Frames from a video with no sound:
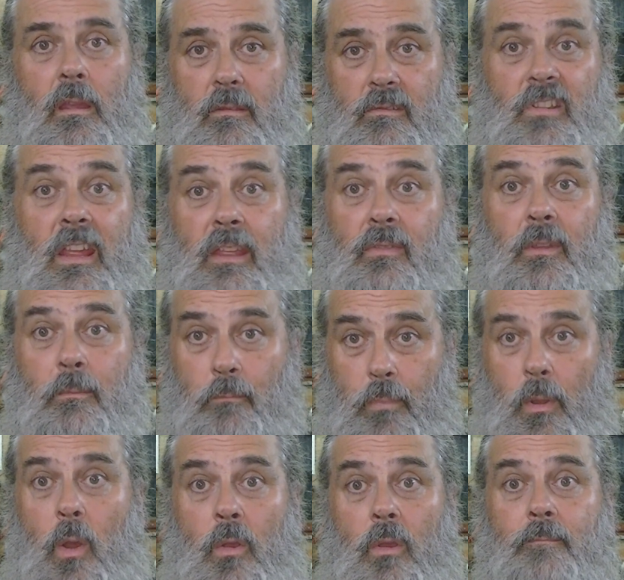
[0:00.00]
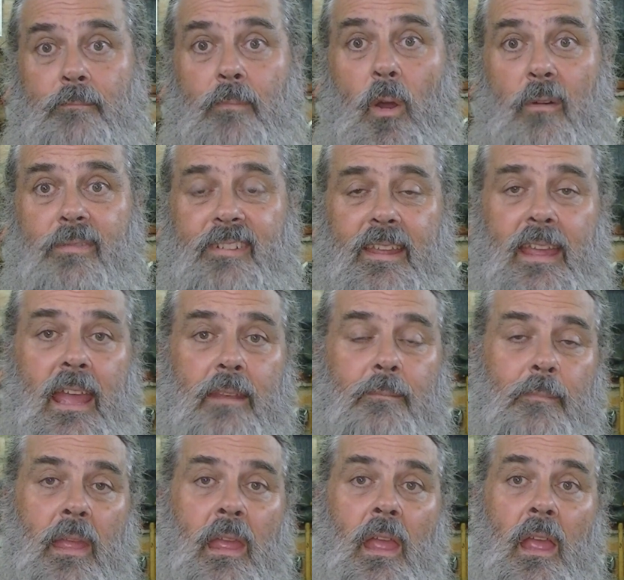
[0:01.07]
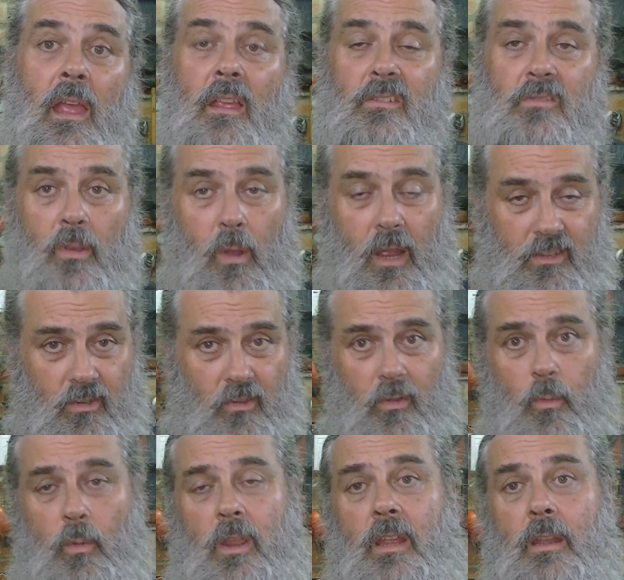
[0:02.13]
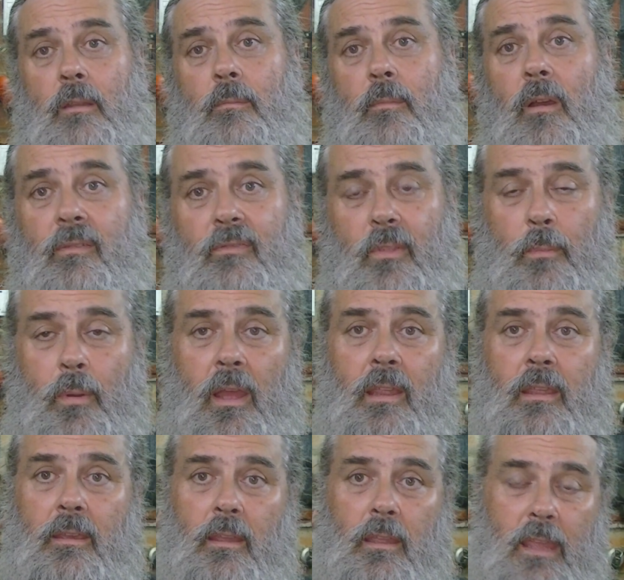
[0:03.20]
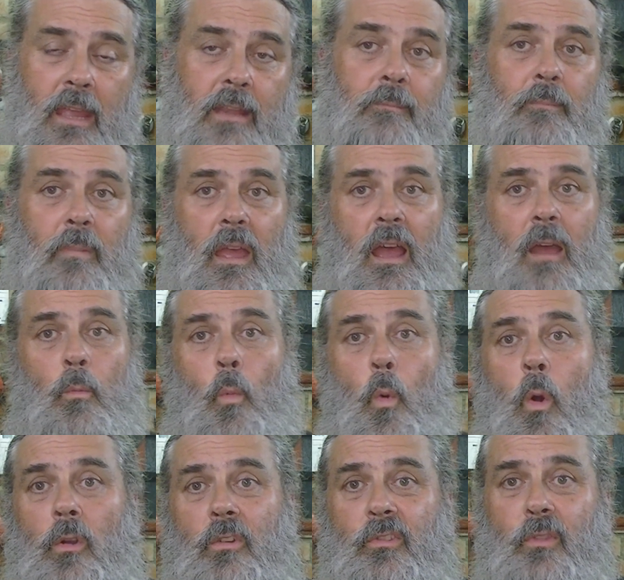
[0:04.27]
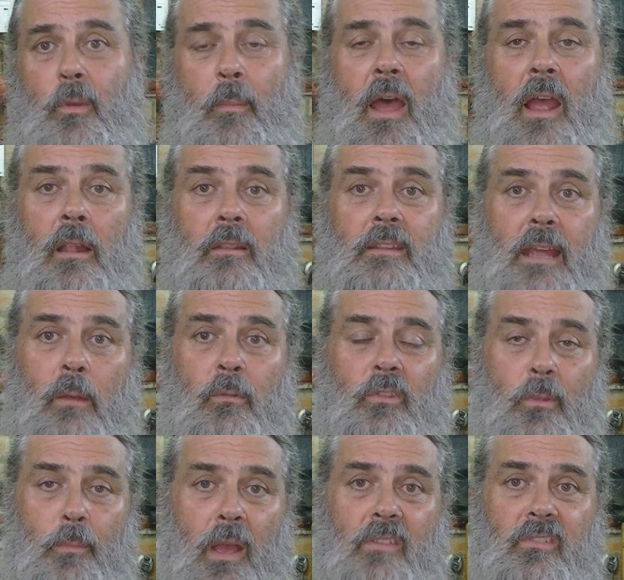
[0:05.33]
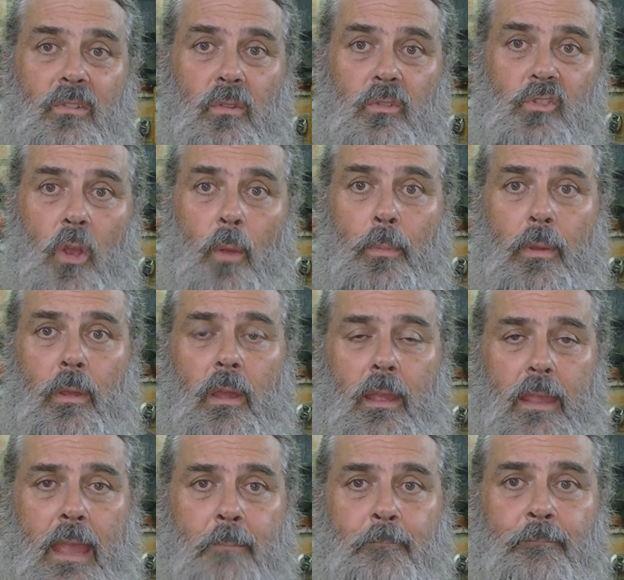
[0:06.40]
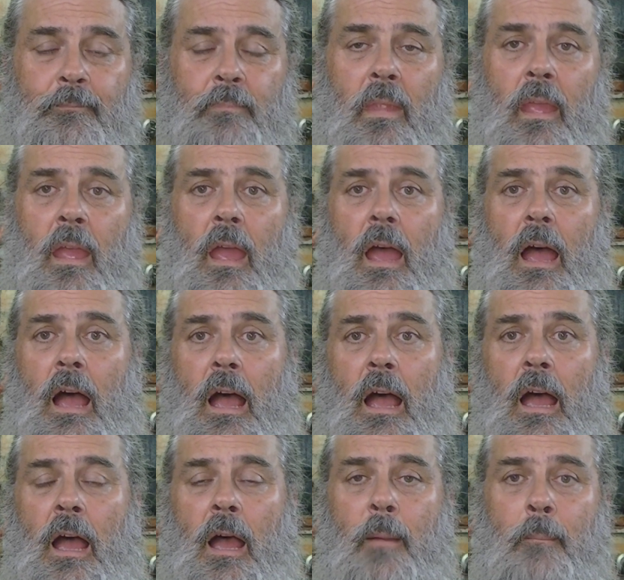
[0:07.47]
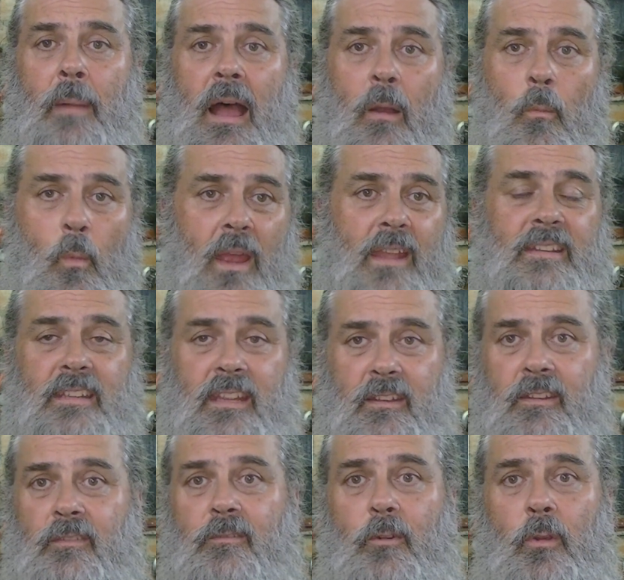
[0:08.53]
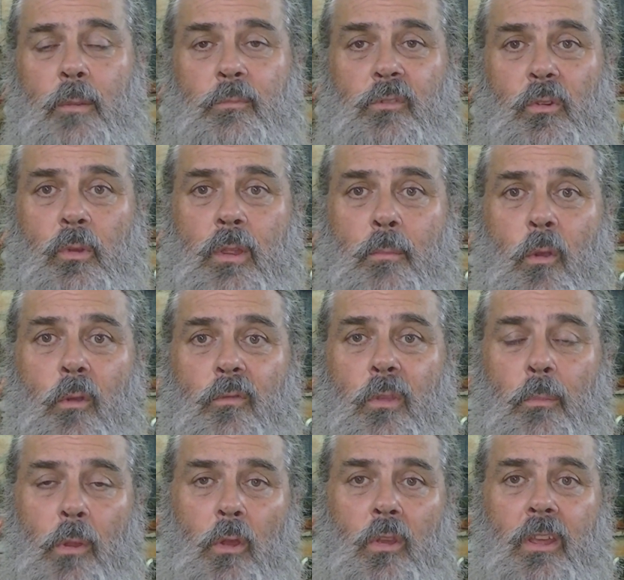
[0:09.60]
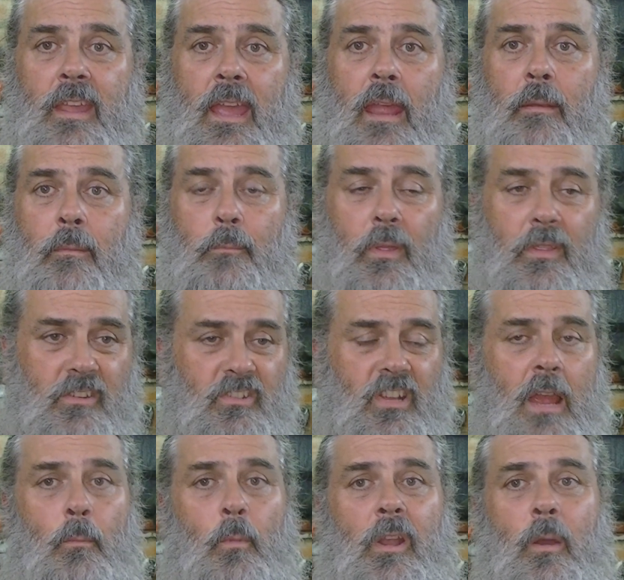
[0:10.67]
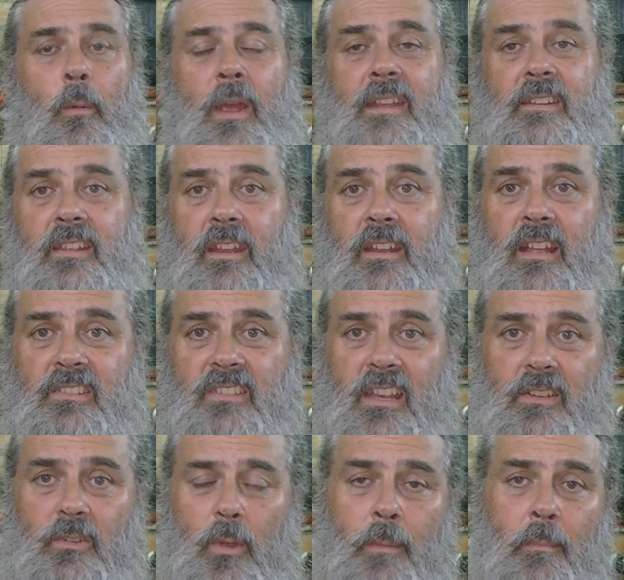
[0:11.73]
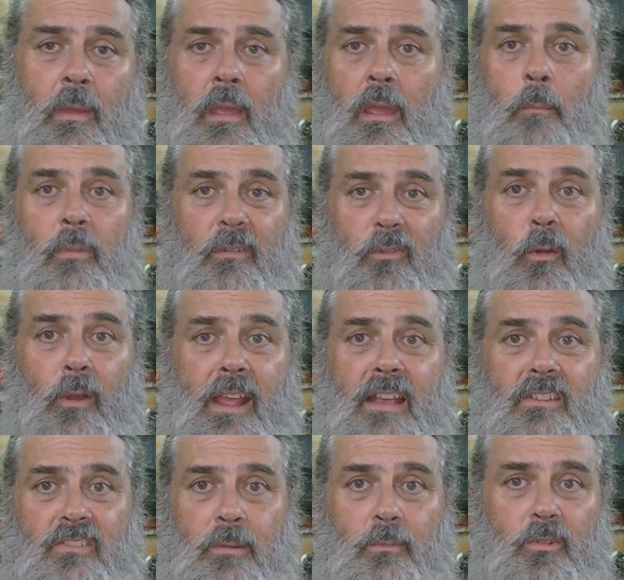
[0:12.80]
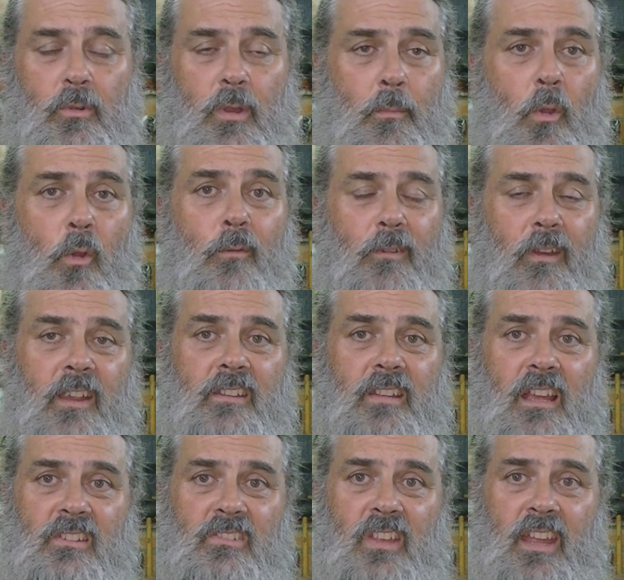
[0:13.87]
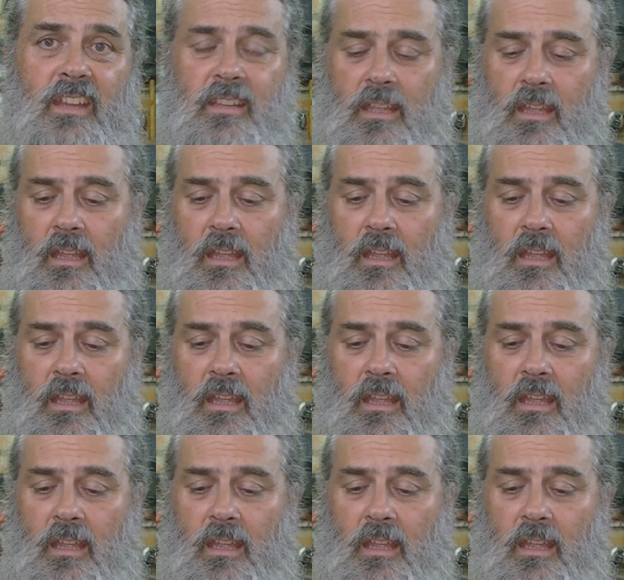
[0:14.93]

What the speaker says: take the block off again. So I took the wheel off the bike again and walked the mile down to the bicycle shop again, and went in for him to remove the block again. But this time when I went in, I said to him, before I asked him to remove it, I said,